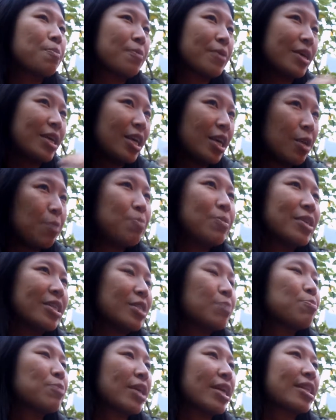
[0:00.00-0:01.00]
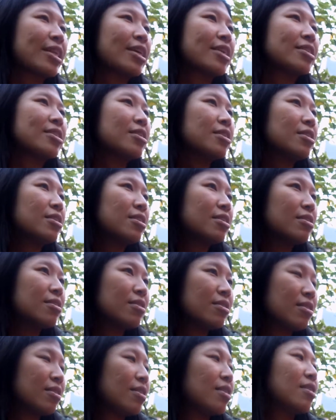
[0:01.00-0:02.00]
keep this planet
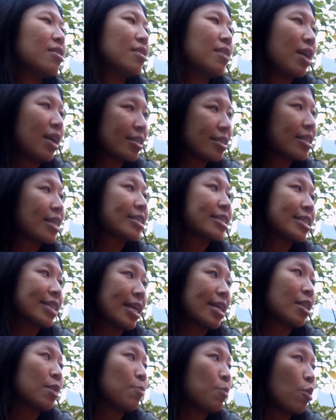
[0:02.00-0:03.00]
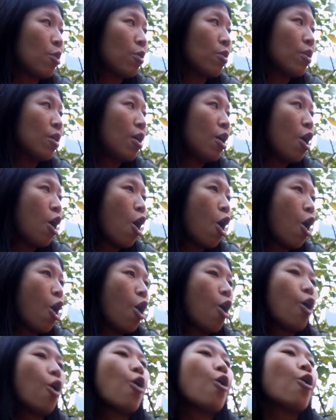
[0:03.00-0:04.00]
as sustainable
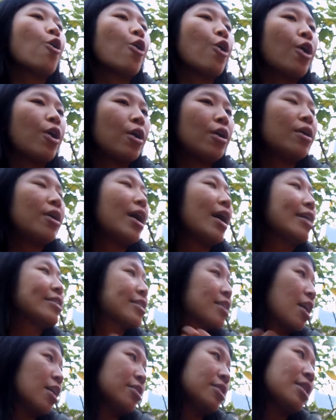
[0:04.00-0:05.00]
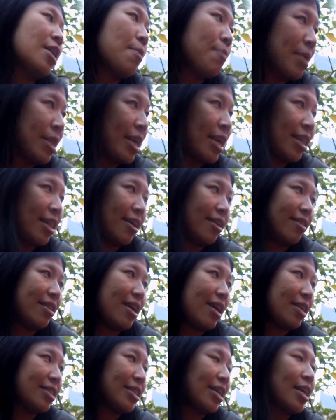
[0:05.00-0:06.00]
or as contaminated
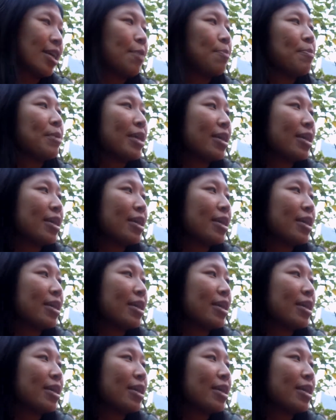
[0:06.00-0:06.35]
as it can